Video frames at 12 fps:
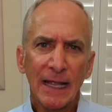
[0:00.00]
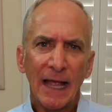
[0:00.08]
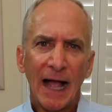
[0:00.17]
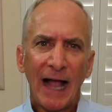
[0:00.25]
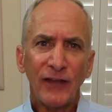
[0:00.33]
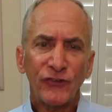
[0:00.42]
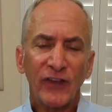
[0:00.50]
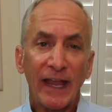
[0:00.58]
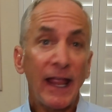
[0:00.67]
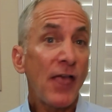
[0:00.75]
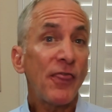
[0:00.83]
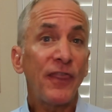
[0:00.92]
I
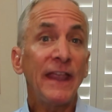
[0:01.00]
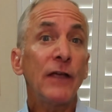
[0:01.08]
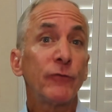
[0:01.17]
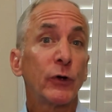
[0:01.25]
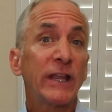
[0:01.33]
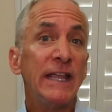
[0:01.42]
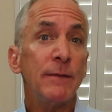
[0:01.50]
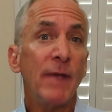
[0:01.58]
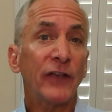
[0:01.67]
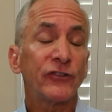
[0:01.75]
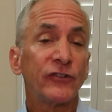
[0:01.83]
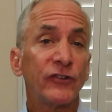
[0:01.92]
say, think of your key
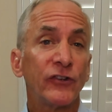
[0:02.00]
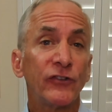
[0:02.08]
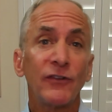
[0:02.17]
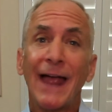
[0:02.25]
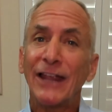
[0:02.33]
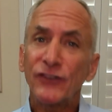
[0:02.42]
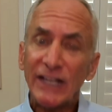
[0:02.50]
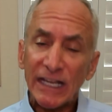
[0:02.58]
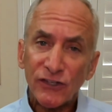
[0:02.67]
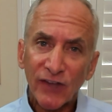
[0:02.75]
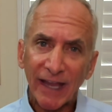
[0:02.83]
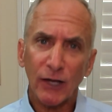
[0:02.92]
messages as key
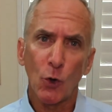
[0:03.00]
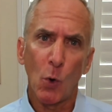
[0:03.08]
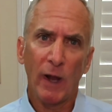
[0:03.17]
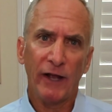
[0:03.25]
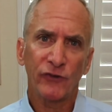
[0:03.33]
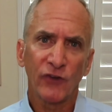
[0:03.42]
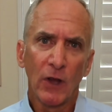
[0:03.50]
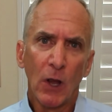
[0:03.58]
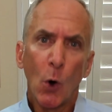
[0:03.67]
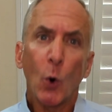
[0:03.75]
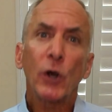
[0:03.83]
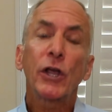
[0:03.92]
takeaways
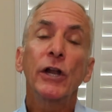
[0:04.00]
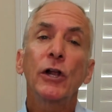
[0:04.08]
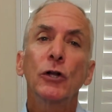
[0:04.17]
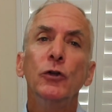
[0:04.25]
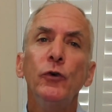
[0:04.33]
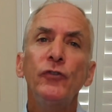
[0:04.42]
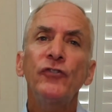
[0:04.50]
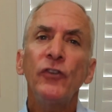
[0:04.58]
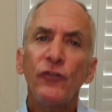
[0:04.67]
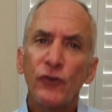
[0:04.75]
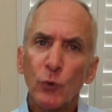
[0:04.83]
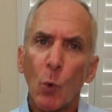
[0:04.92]
or
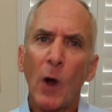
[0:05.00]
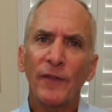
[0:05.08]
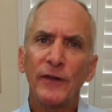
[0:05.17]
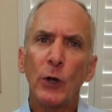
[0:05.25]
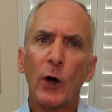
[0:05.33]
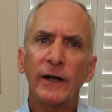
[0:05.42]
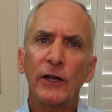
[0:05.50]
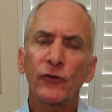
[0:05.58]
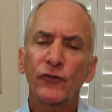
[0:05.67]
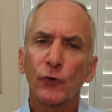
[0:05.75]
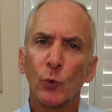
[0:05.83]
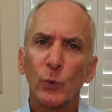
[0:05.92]
conclusions you want the
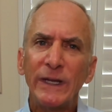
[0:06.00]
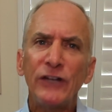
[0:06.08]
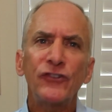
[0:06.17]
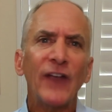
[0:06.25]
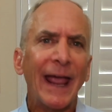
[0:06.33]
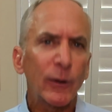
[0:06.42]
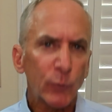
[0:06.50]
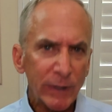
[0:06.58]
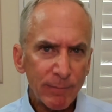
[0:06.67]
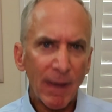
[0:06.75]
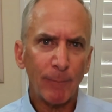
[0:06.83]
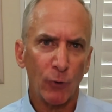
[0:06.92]
audience to reach and
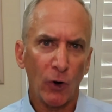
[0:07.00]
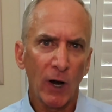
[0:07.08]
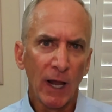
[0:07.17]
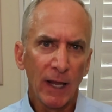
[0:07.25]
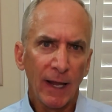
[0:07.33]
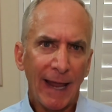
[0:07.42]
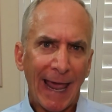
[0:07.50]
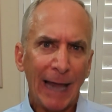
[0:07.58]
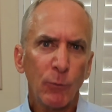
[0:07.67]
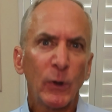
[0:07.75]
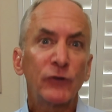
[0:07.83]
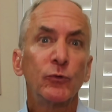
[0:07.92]
remember,
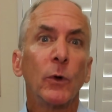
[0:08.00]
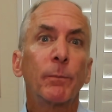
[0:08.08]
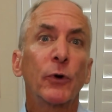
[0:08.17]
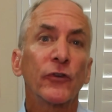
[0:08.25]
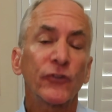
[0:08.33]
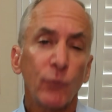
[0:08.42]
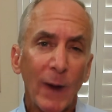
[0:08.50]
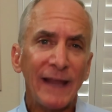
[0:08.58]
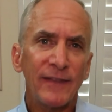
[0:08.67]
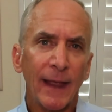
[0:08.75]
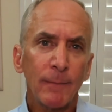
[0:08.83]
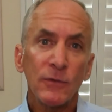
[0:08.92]
and which will
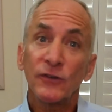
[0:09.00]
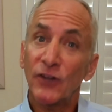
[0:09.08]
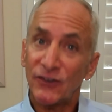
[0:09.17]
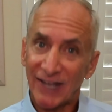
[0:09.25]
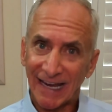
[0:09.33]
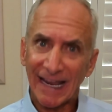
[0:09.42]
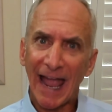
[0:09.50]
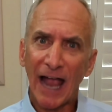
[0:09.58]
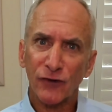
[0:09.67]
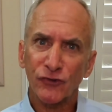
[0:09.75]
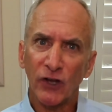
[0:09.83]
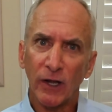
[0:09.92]
persuade them to take
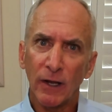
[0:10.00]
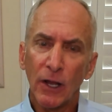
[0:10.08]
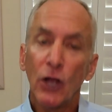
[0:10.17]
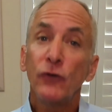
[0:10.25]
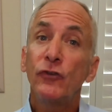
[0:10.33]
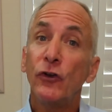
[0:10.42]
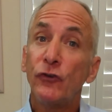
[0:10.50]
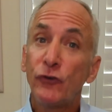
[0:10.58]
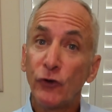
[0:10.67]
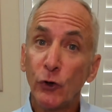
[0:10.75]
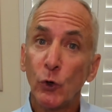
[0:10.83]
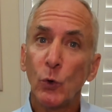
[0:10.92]
action, to
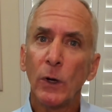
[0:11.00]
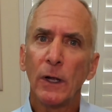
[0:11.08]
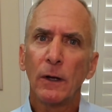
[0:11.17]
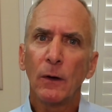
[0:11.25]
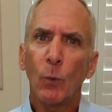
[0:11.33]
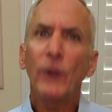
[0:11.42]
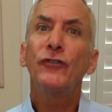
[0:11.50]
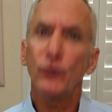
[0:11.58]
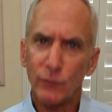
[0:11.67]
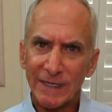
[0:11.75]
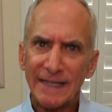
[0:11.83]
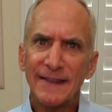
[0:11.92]
do what you
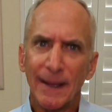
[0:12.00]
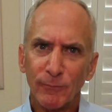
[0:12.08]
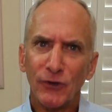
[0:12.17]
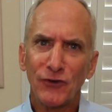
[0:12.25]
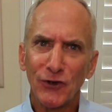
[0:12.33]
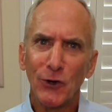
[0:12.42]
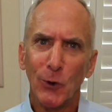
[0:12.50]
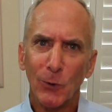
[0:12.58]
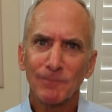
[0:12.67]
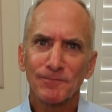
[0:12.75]
need them to do.